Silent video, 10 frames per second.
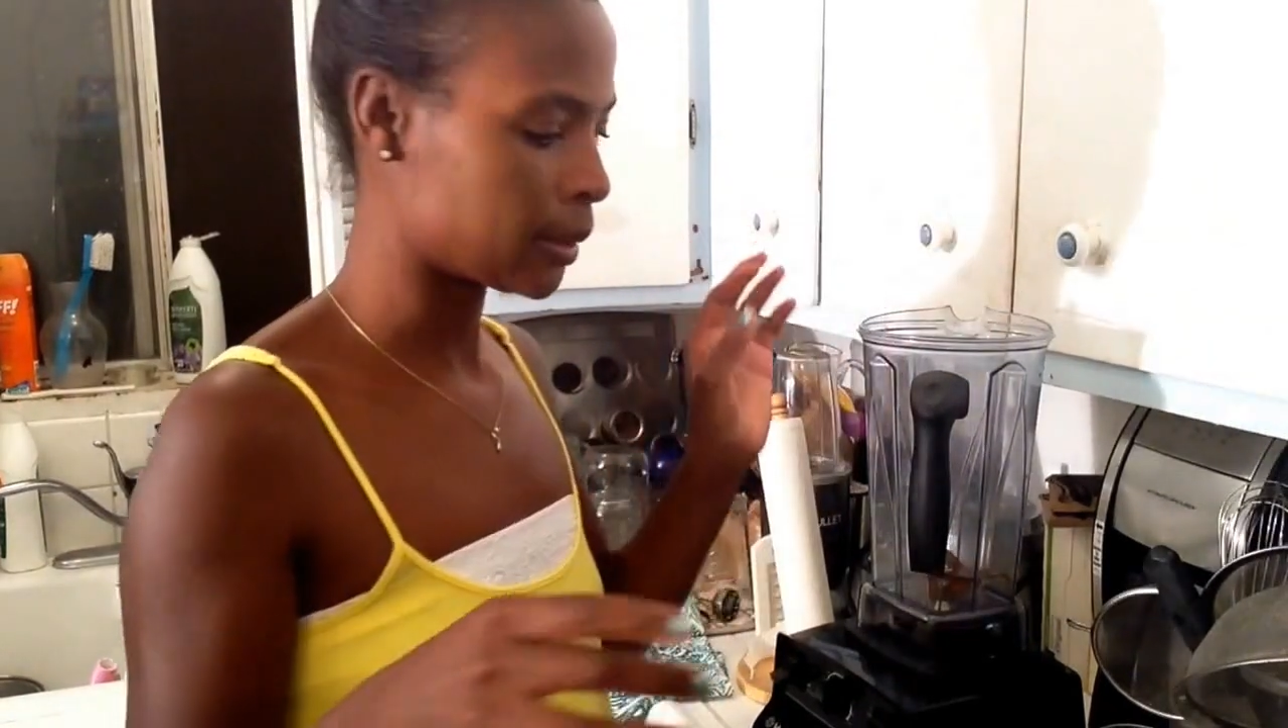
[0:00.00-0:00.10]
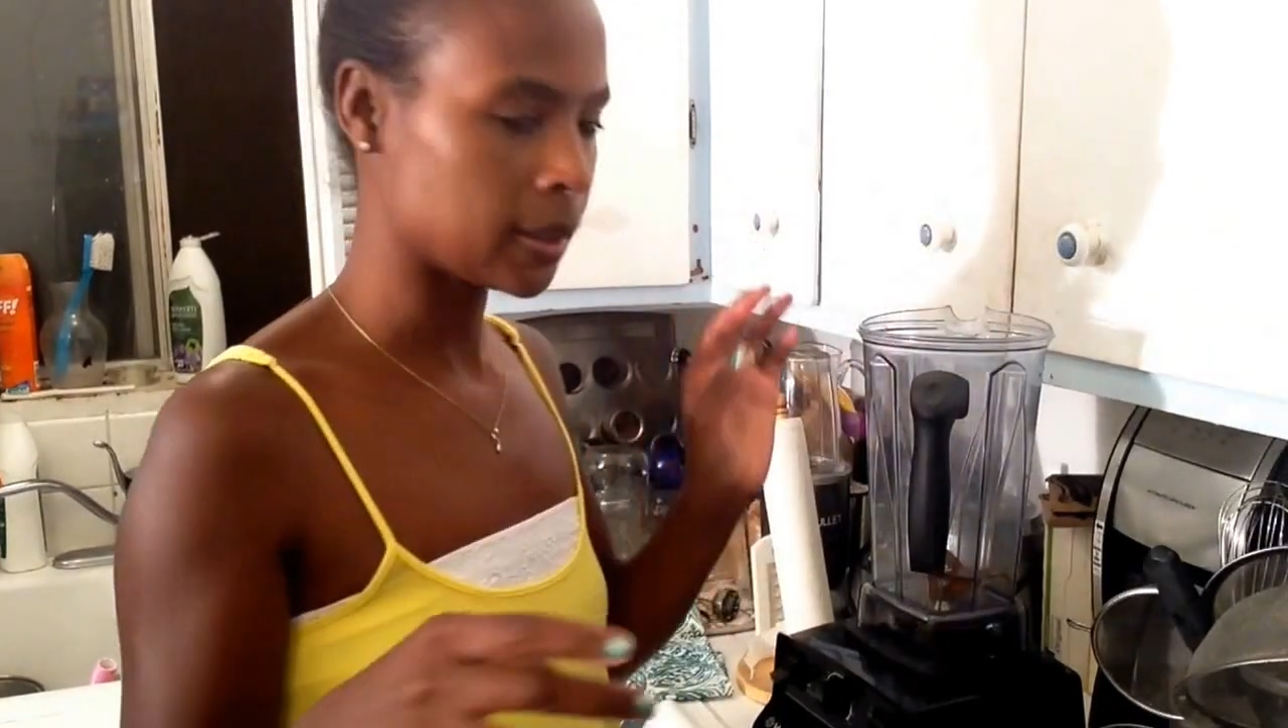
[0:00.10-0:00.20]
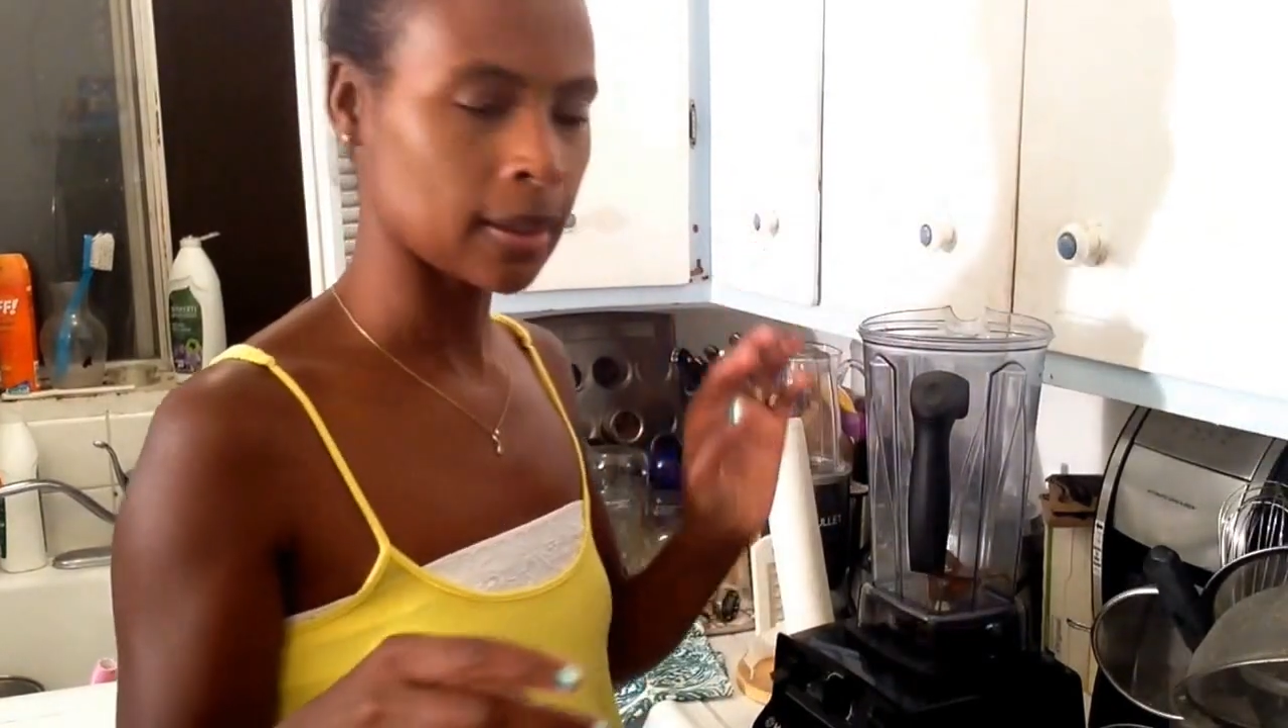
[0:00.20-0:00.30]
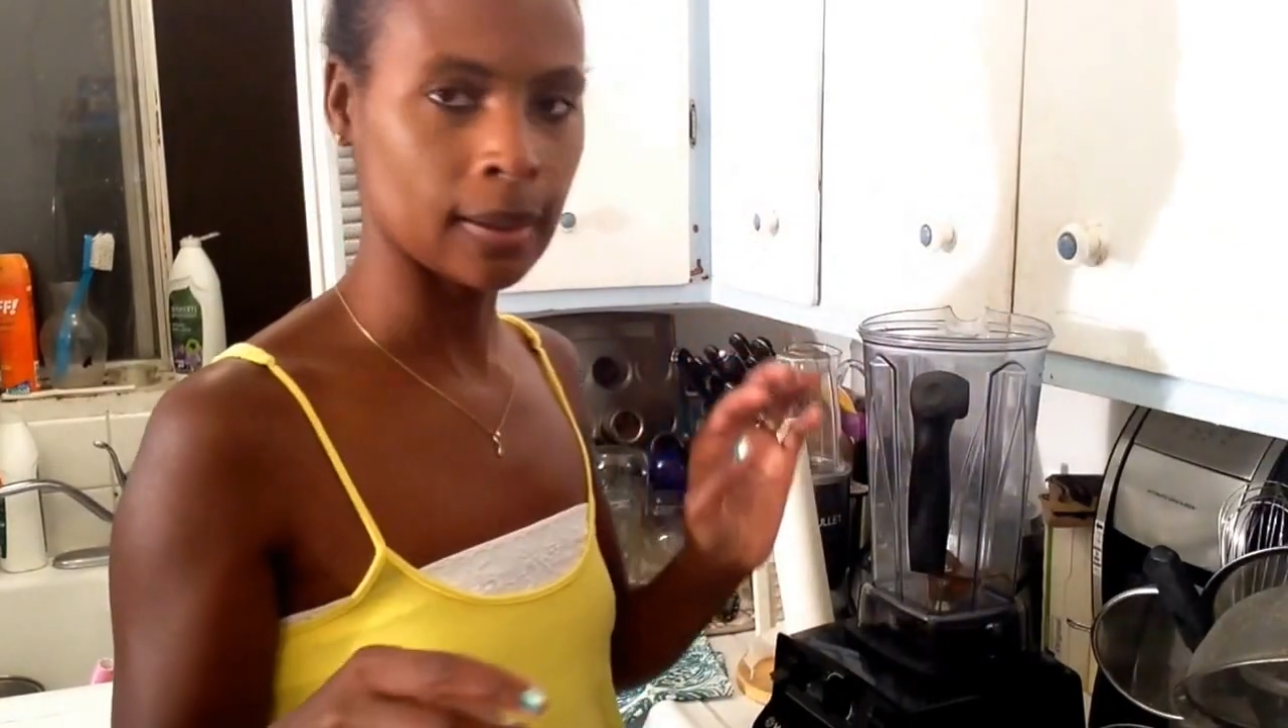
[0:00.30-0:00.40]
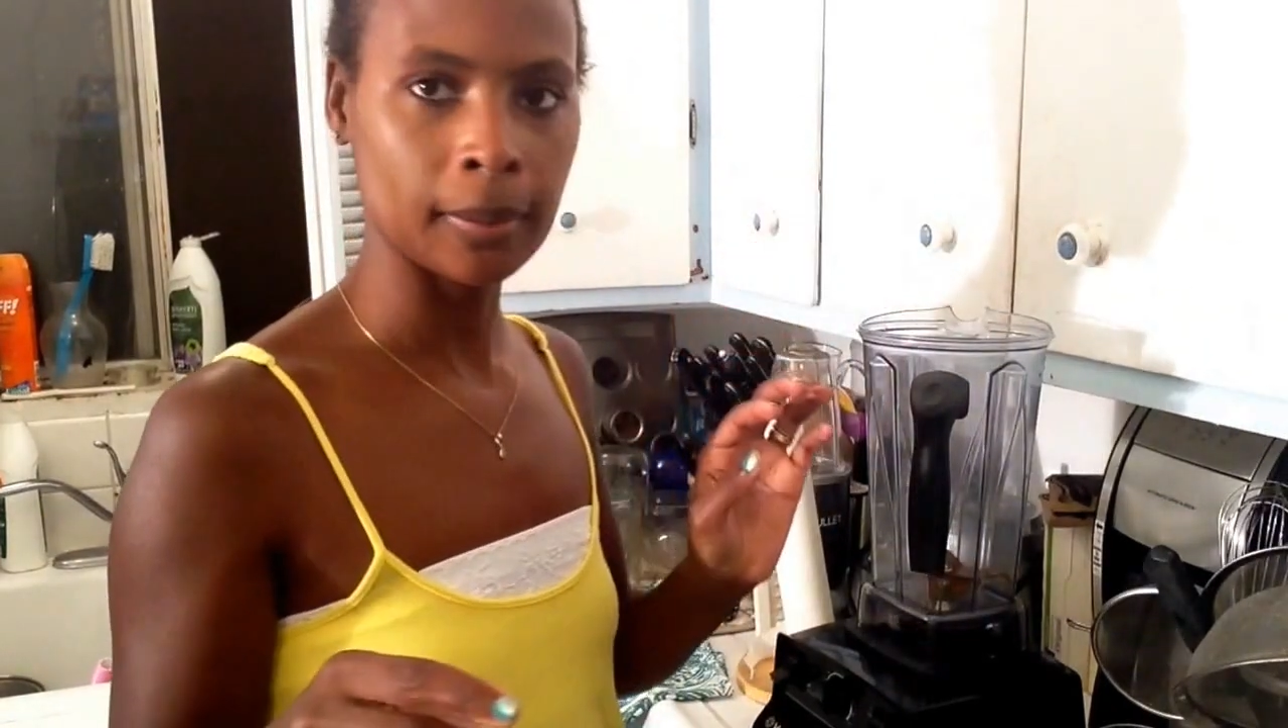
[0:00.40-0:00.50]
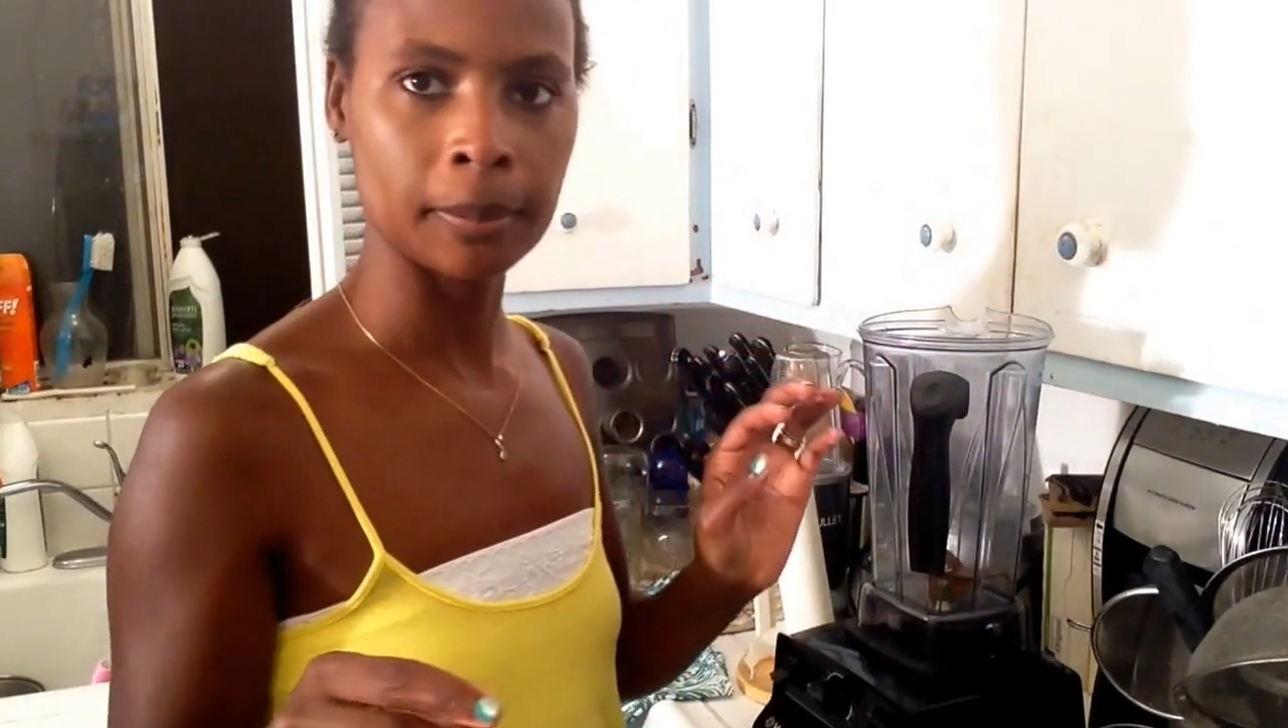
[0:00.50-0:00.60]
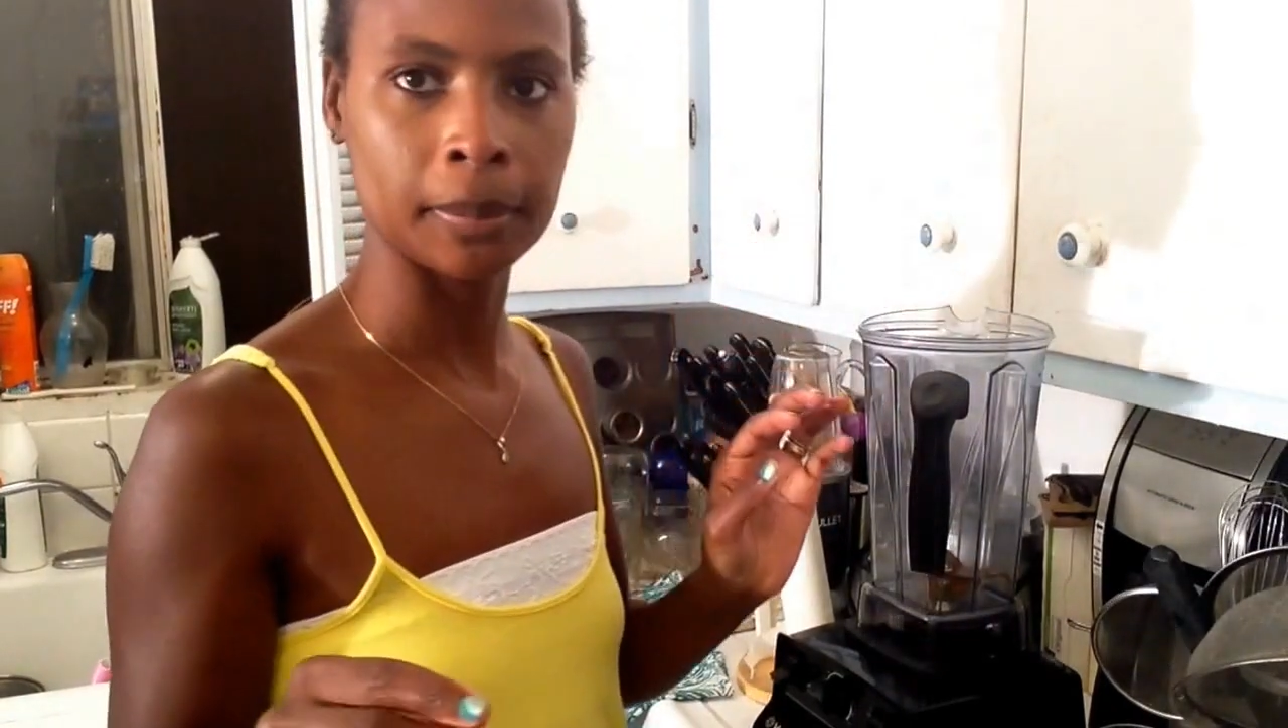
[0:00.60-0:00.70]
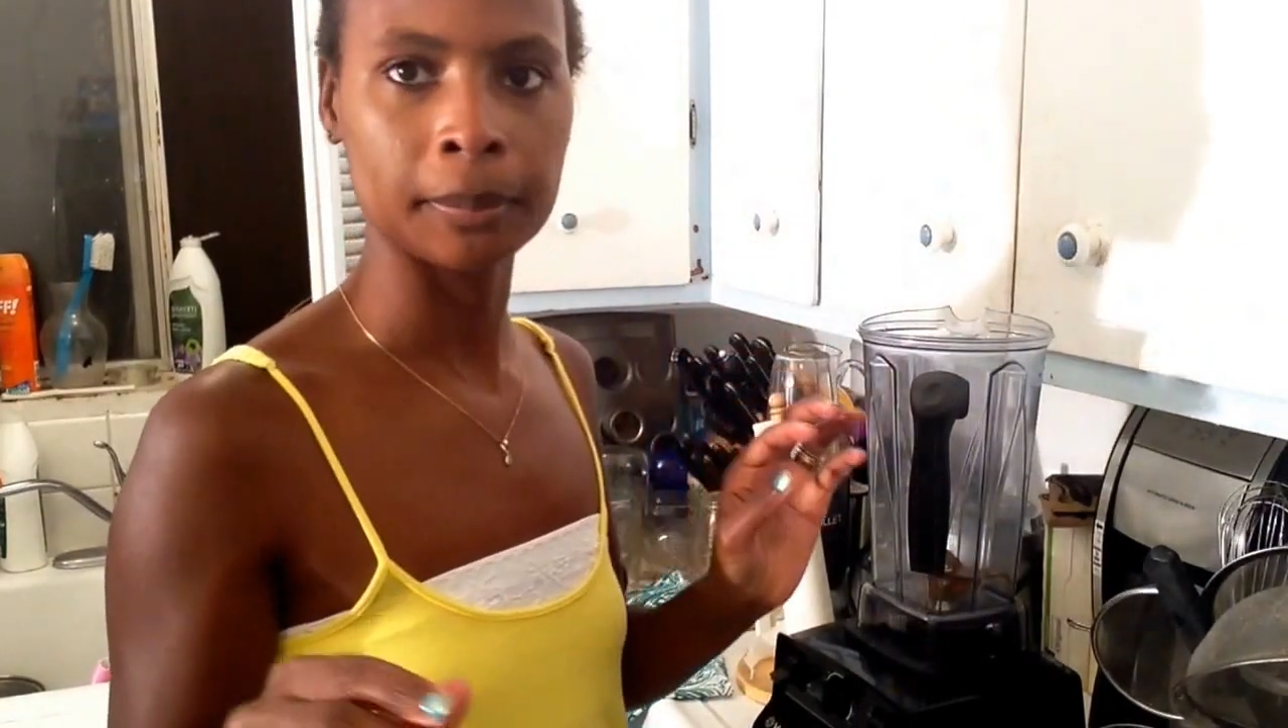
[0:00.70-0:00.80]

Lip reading: it up